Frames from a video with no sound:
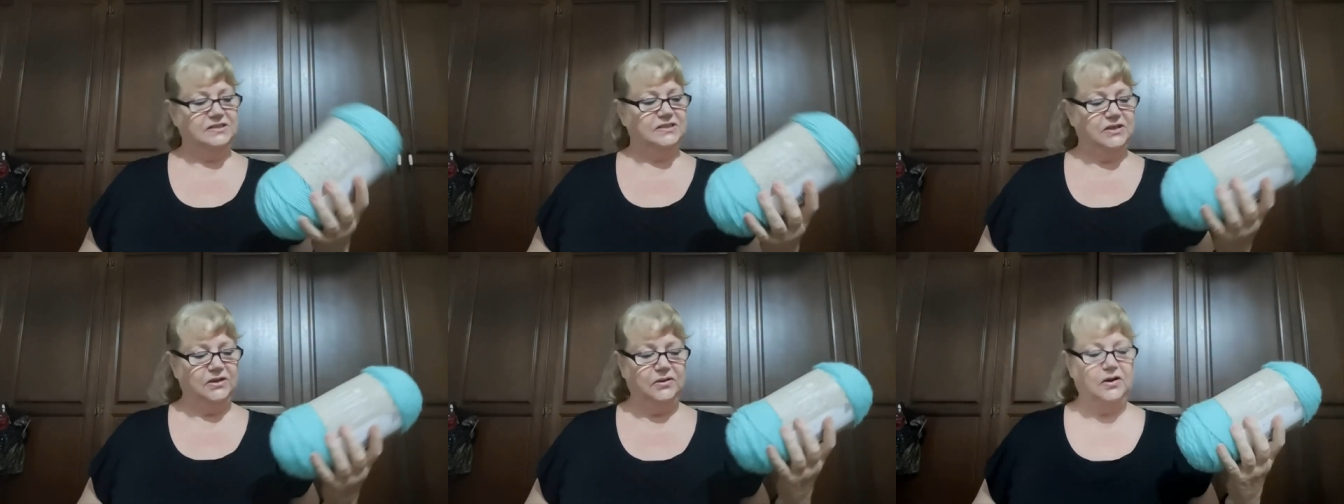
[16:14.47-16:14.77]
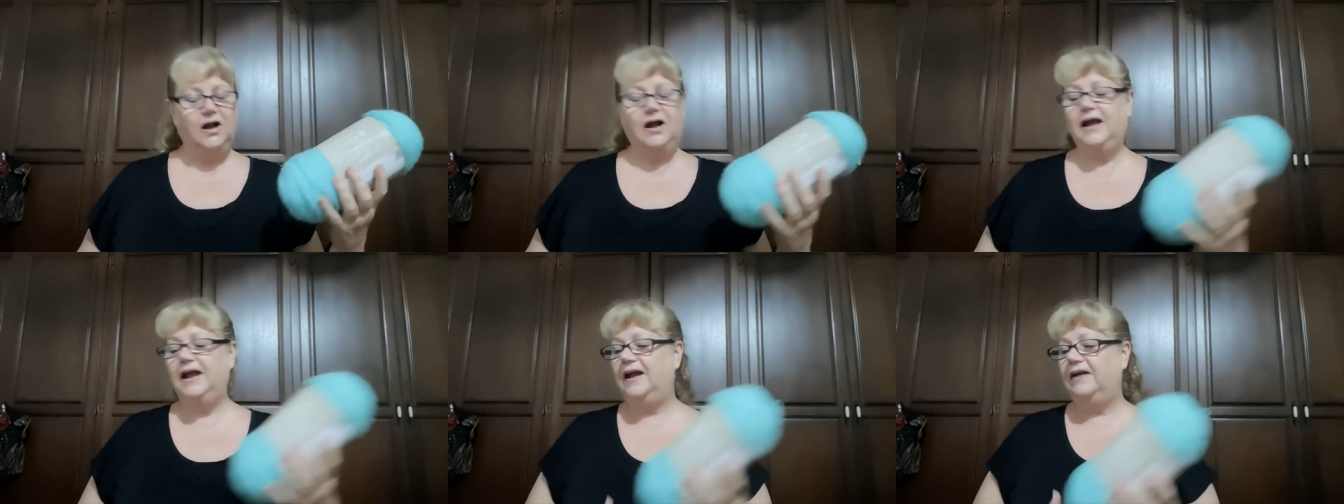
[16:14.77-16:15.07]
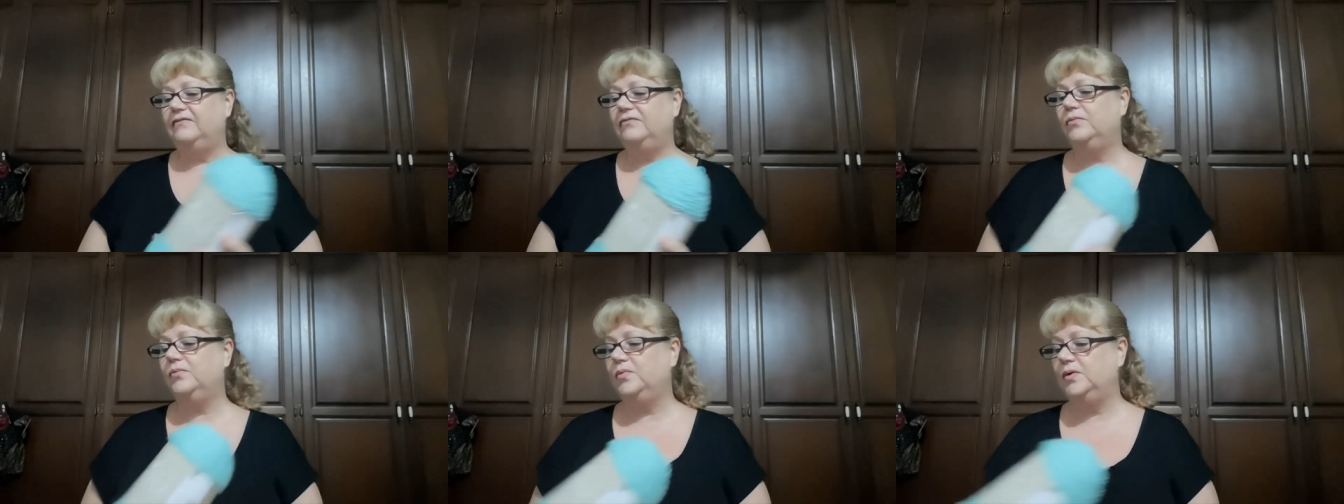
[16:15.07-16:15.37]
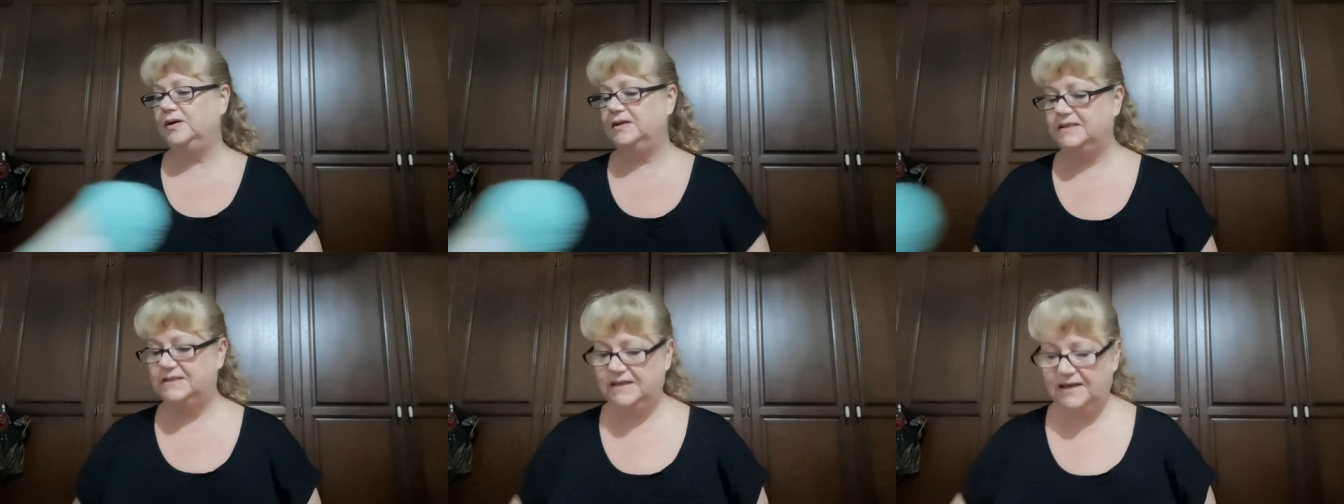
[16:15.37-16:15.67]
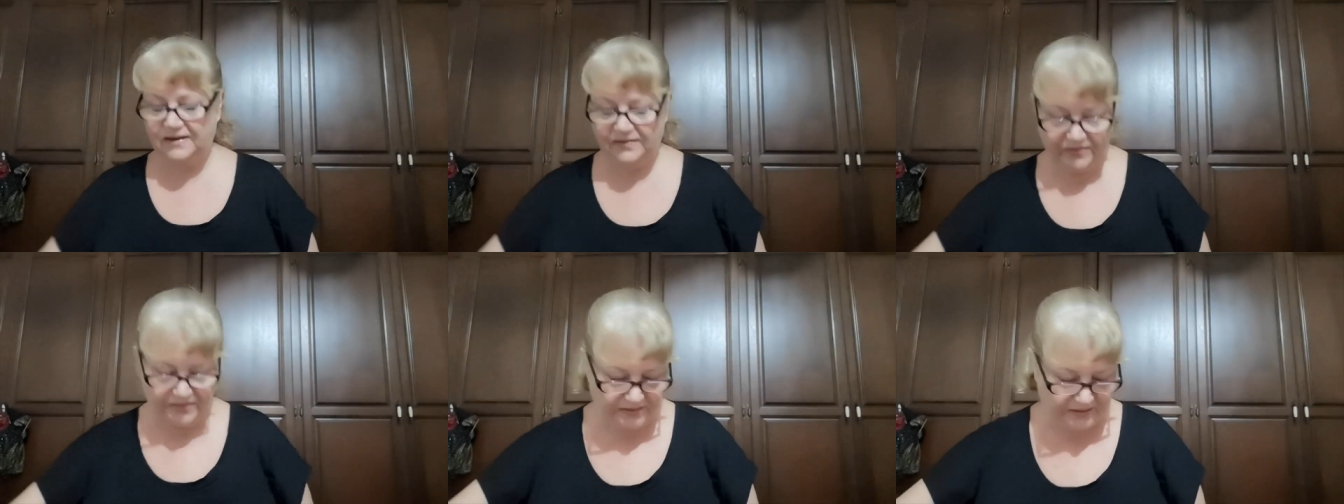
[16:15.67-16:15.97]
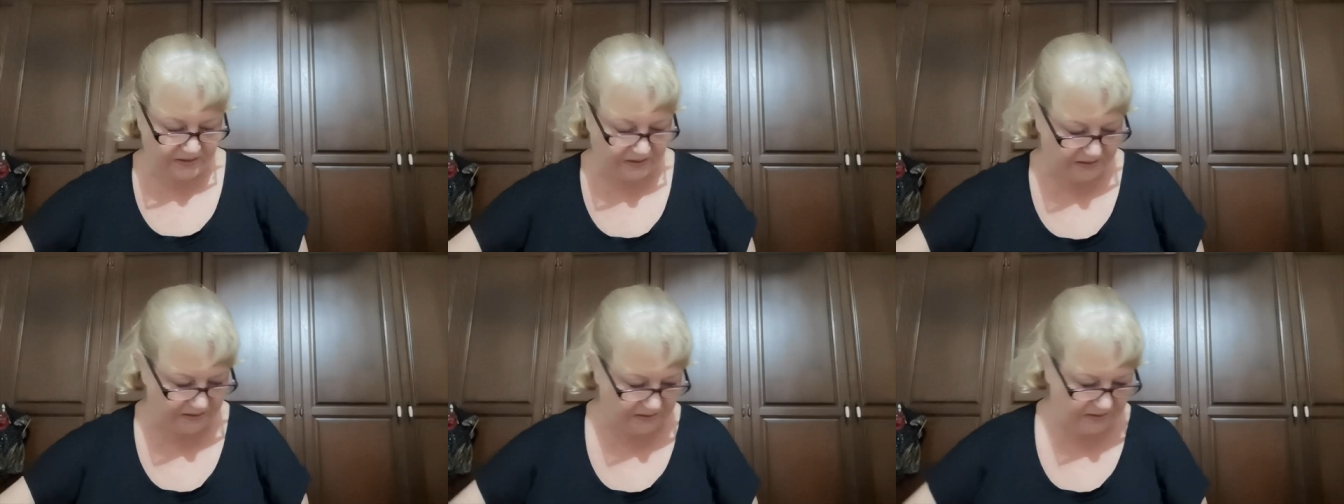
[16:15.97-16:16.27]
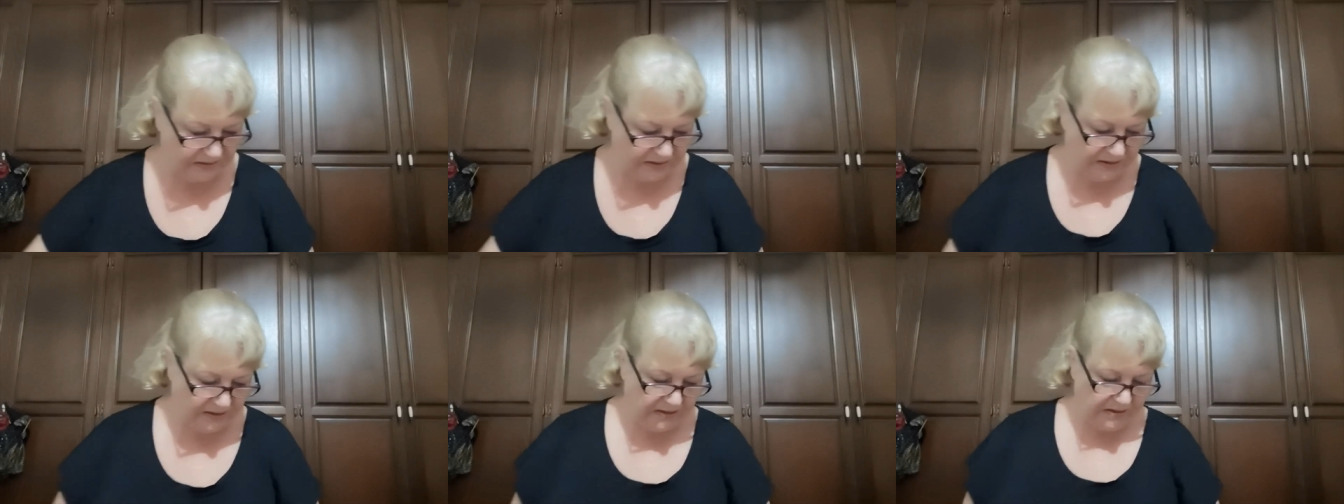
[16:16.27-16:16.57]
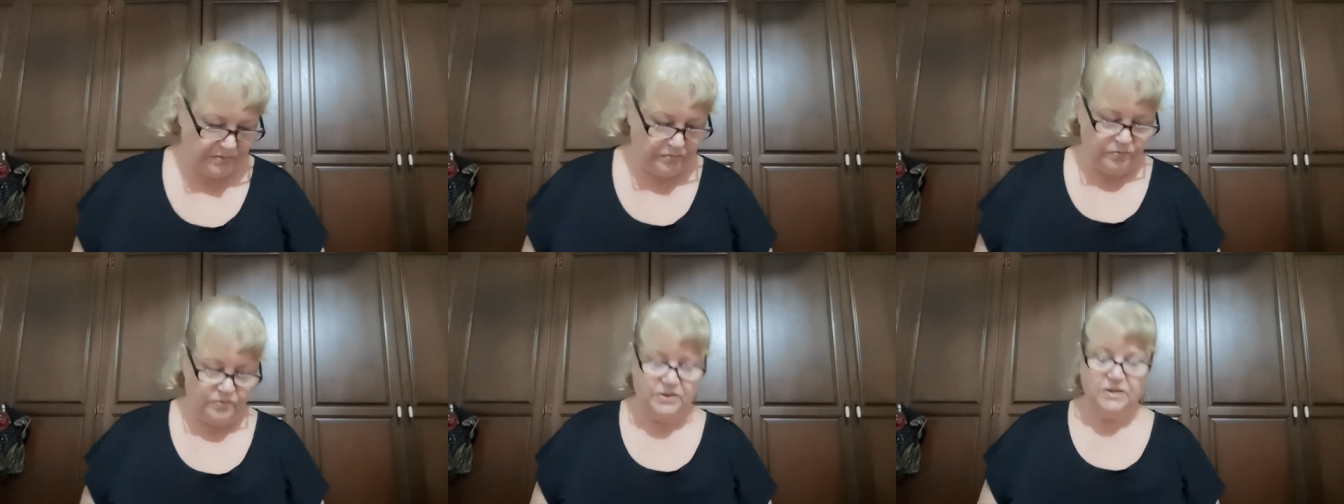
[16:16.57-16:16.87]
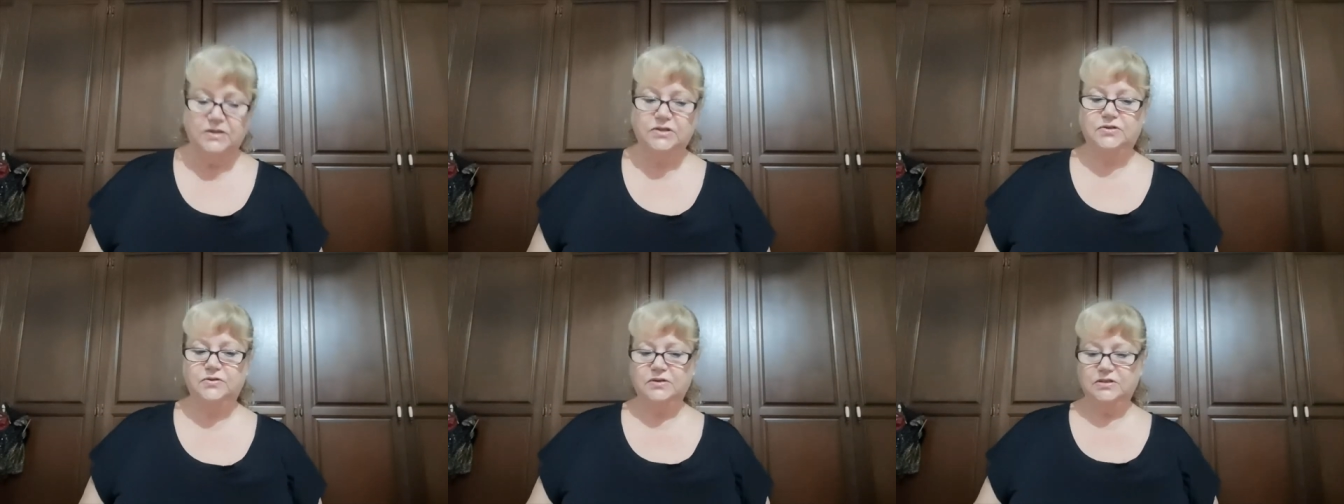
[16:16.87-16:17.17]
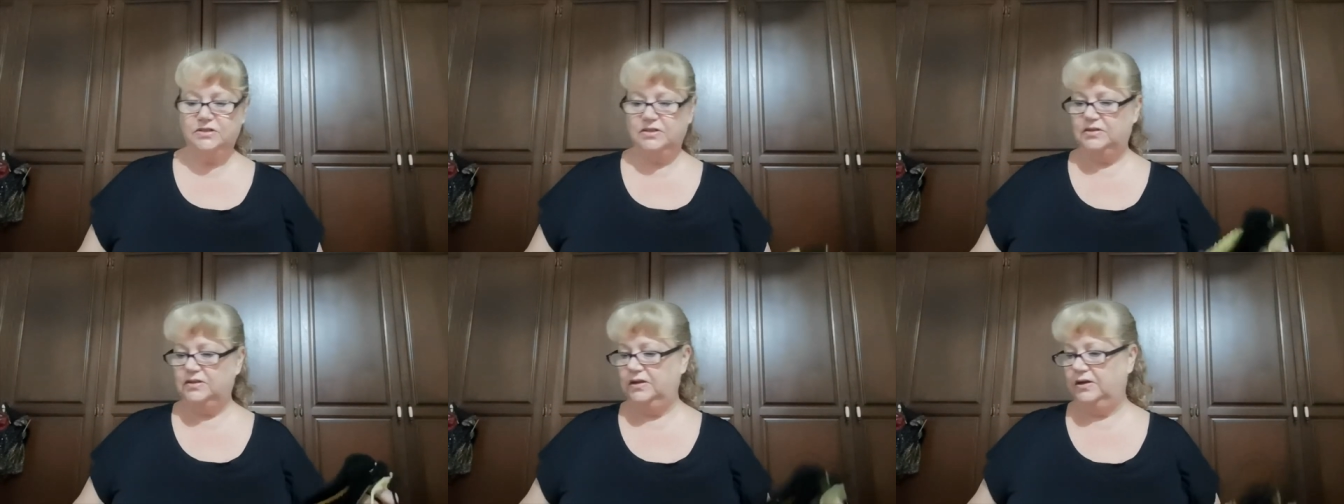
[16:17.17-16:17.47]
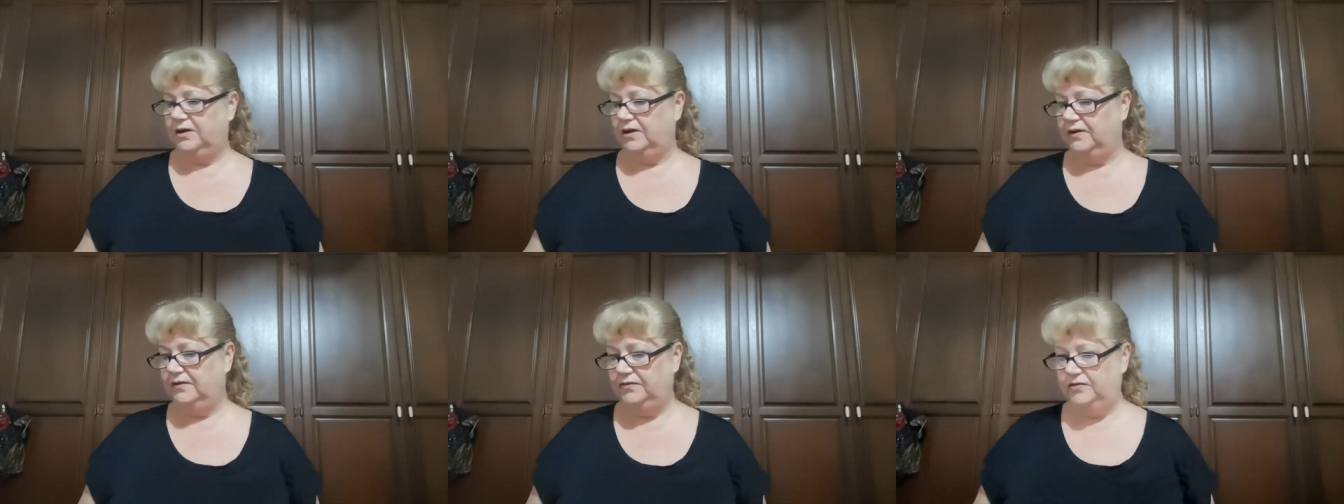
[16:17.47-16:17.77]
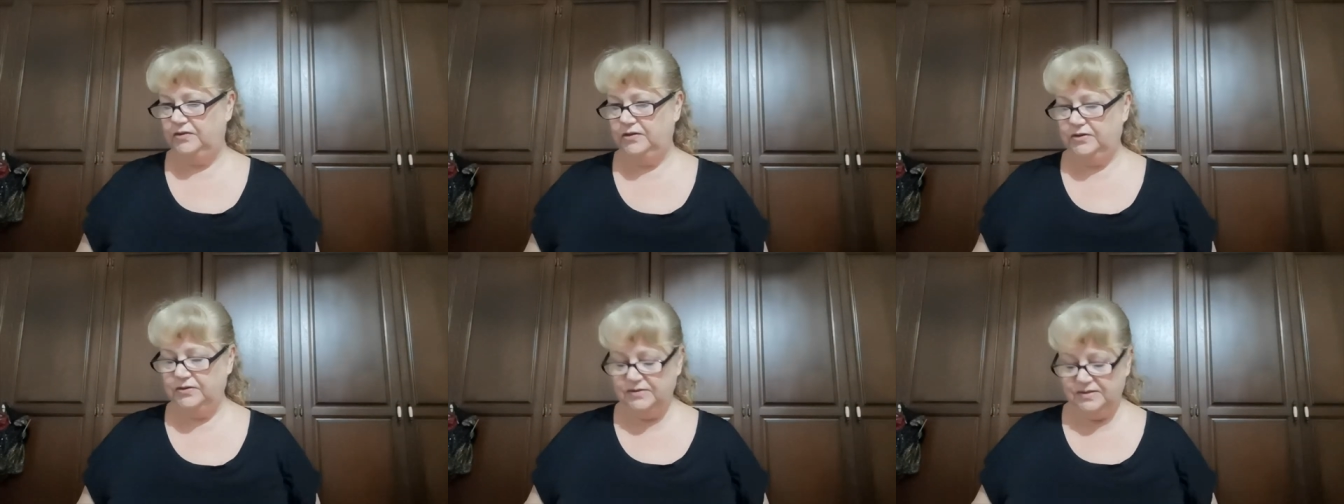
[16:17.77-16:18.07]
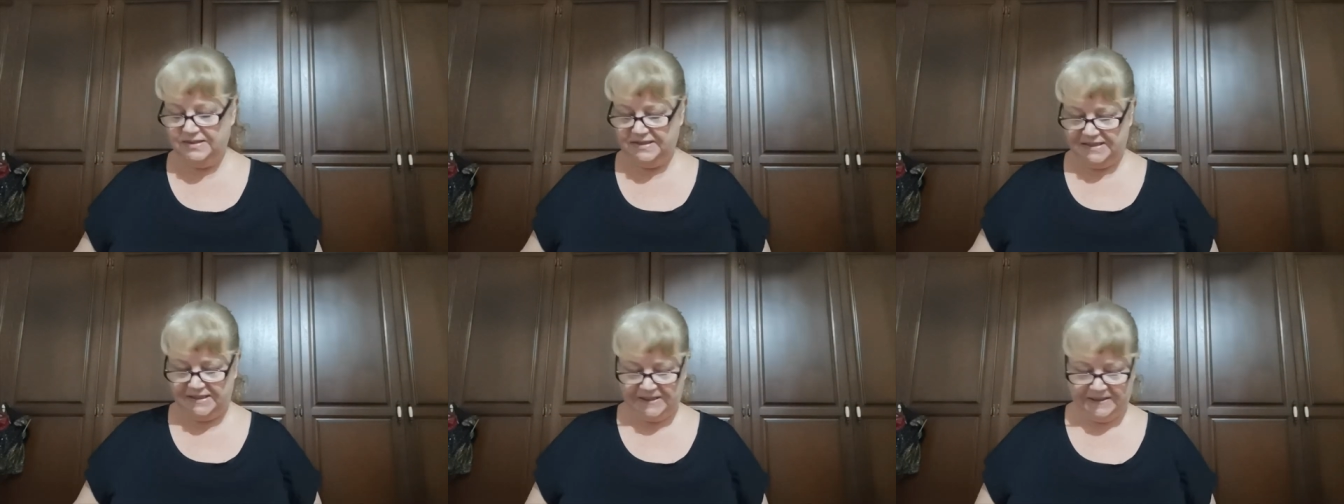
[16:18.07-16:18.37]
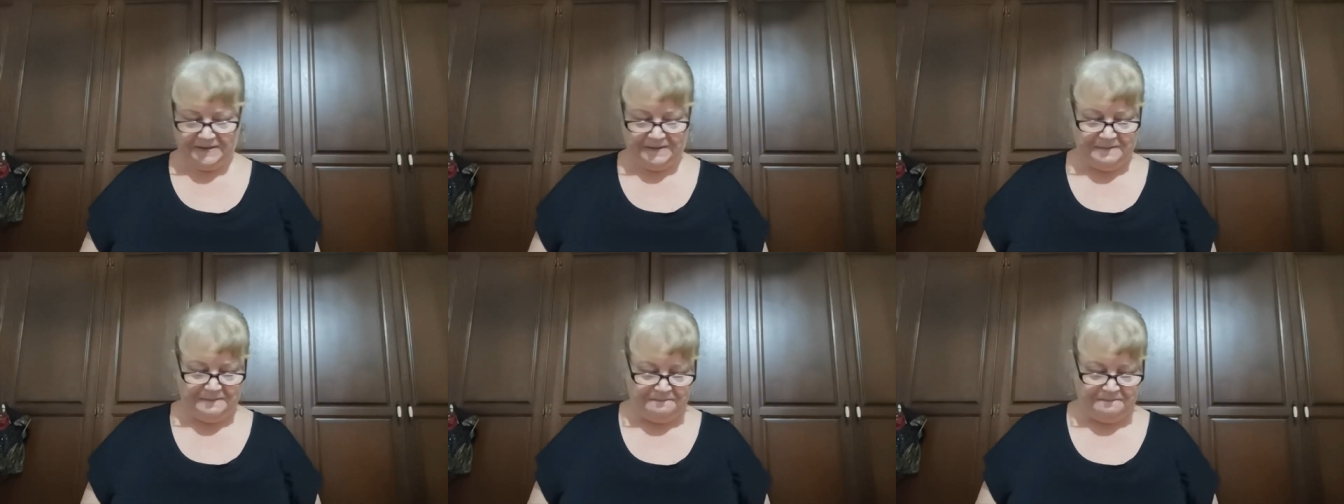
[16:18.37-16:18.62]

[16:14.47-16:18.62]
So I haven't worked out the metrage that I've used